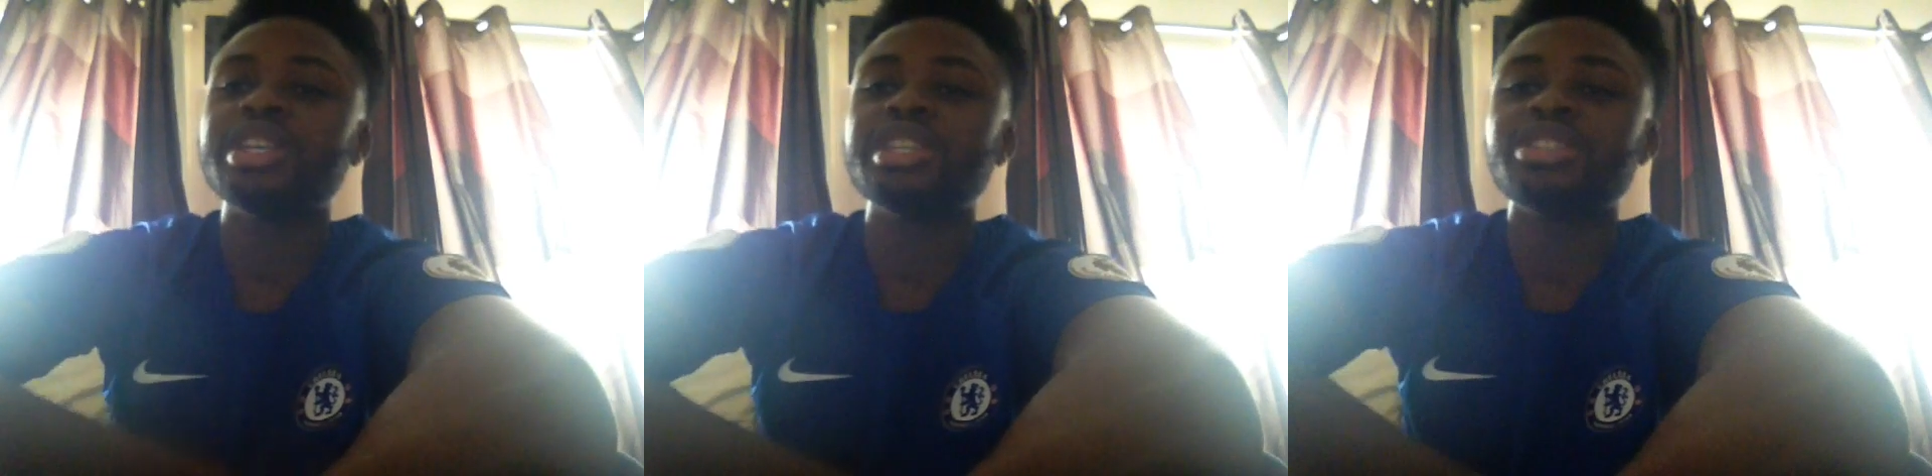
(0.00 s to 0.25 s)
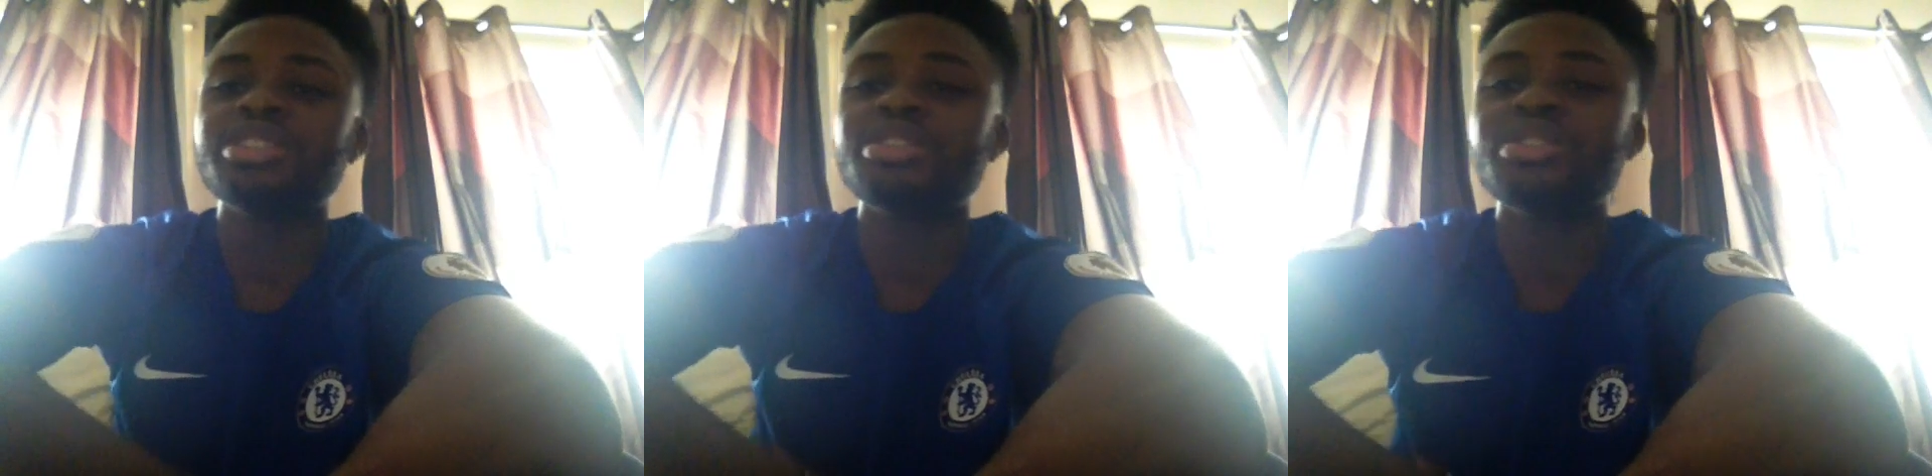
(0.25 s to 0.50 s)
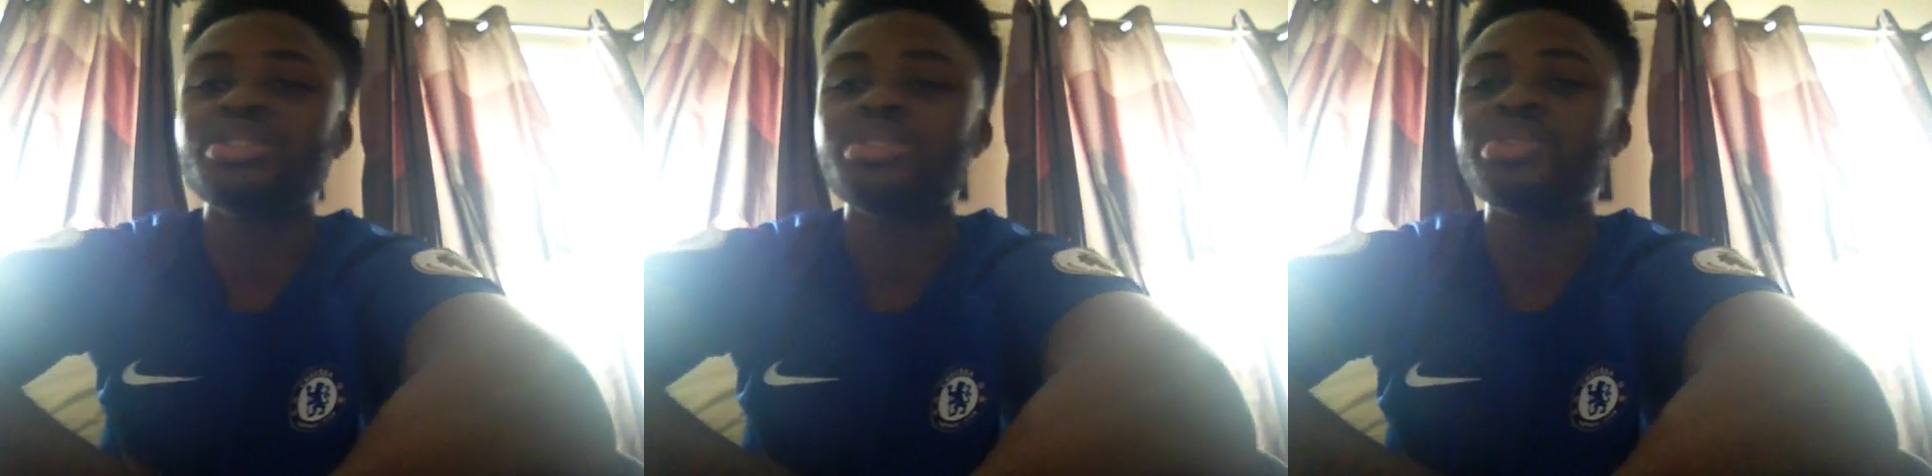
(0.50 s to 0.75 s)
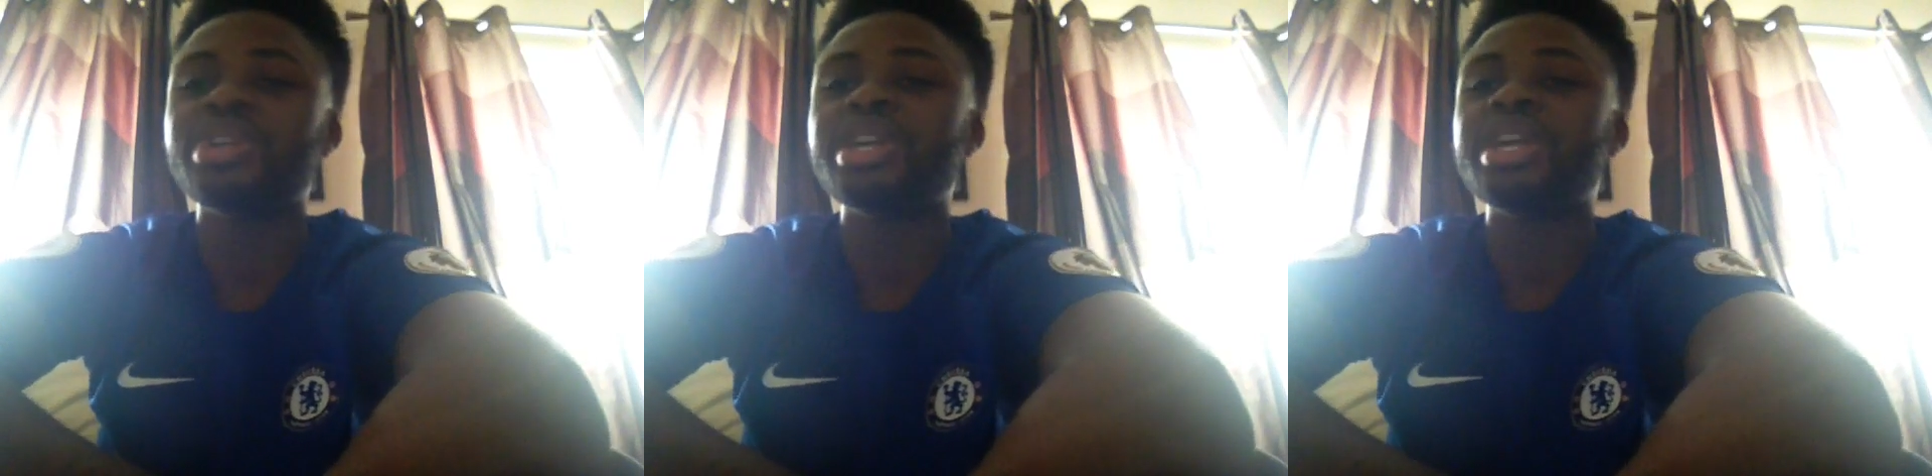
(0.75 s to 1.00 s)
is
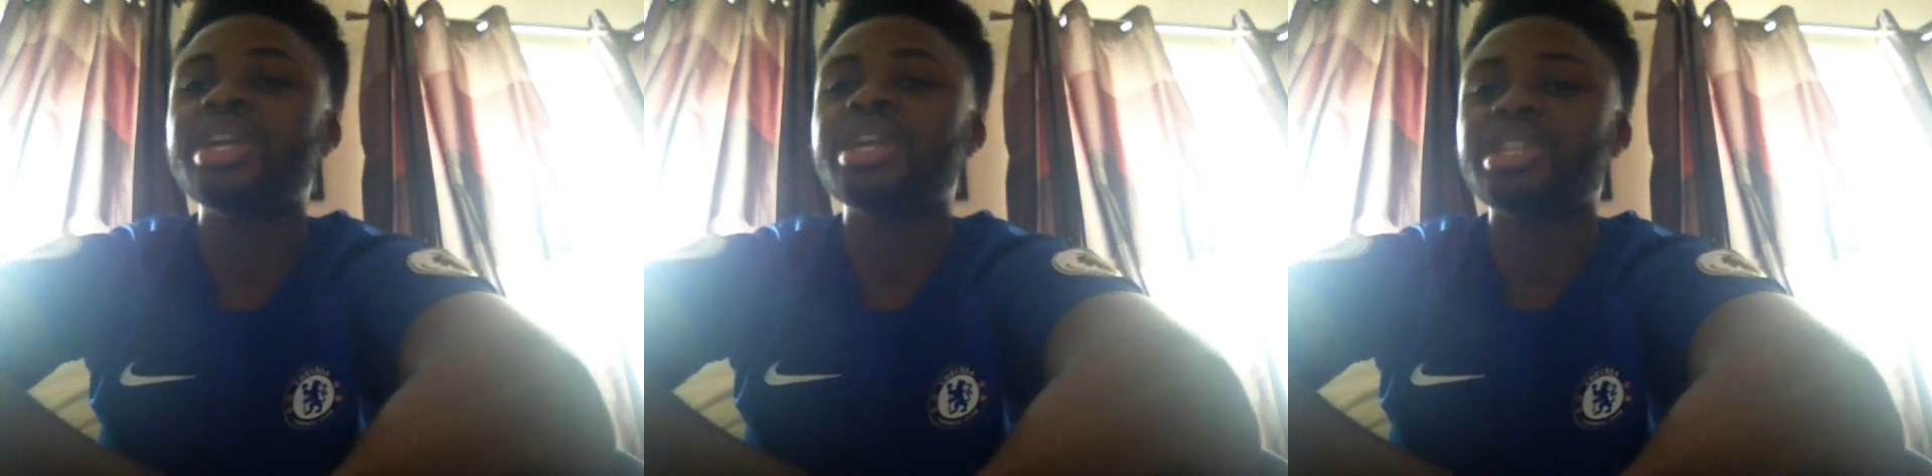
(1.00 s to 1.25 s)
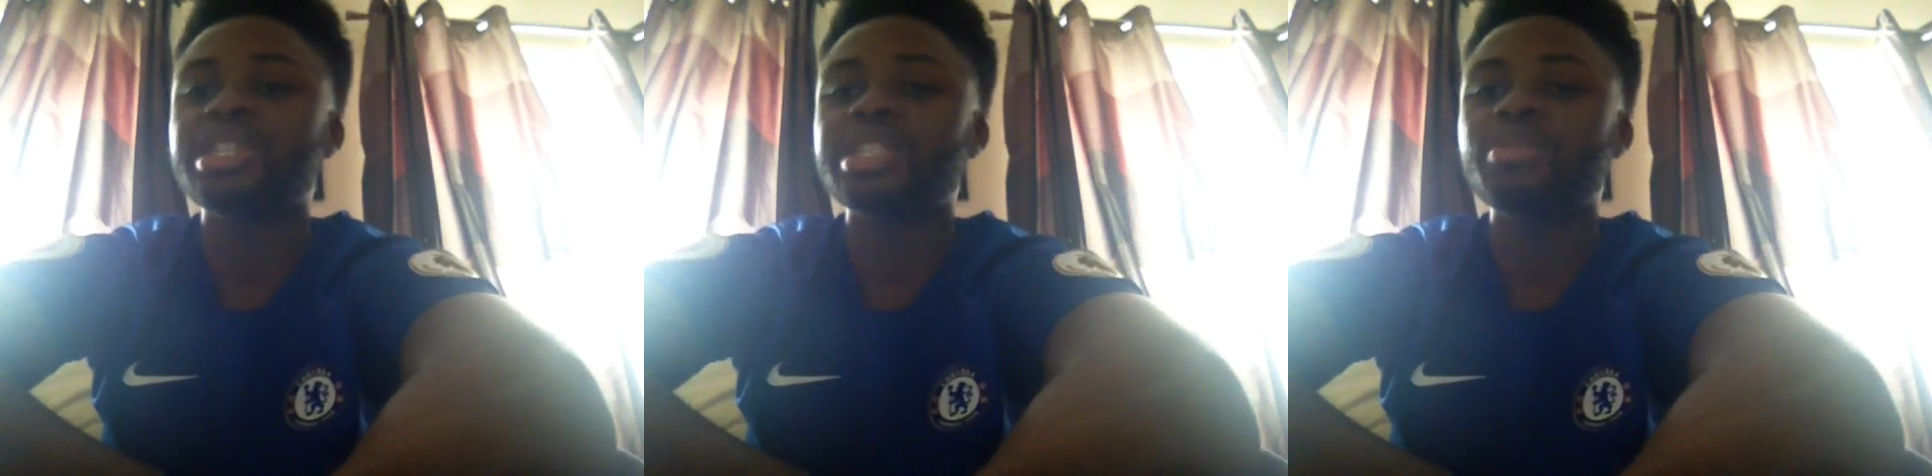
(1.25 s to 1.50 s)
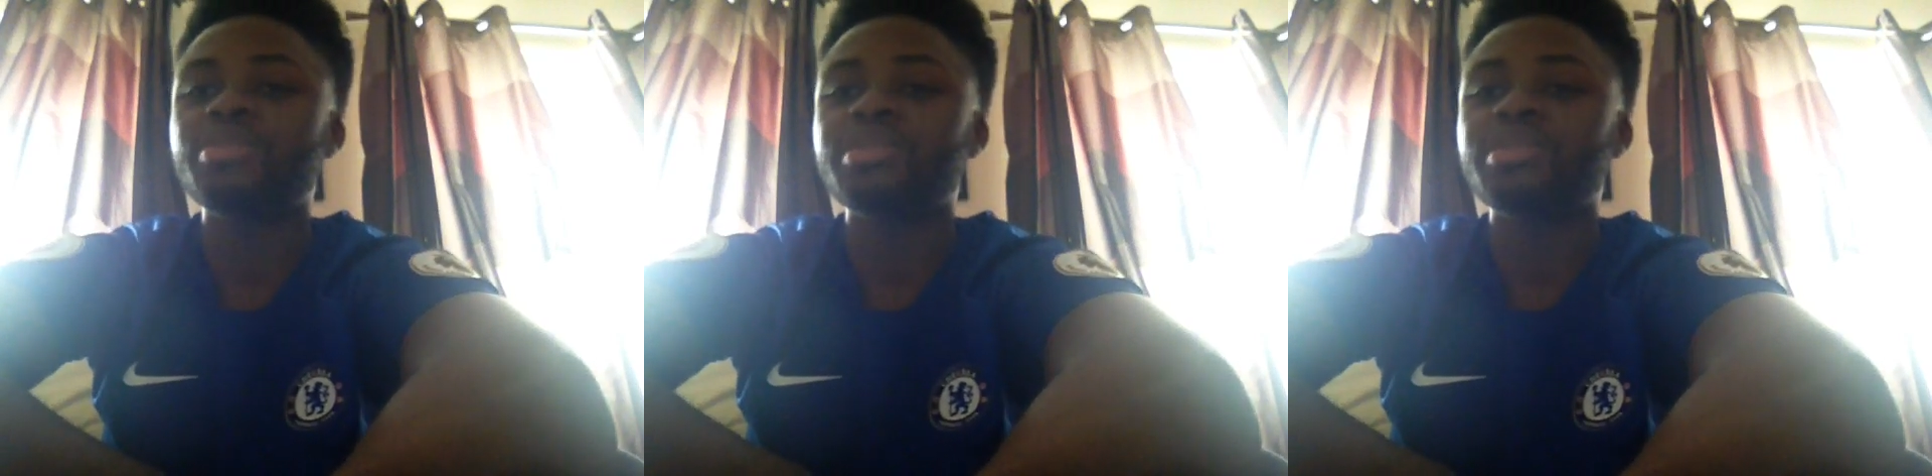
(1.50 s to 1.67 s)
to hit them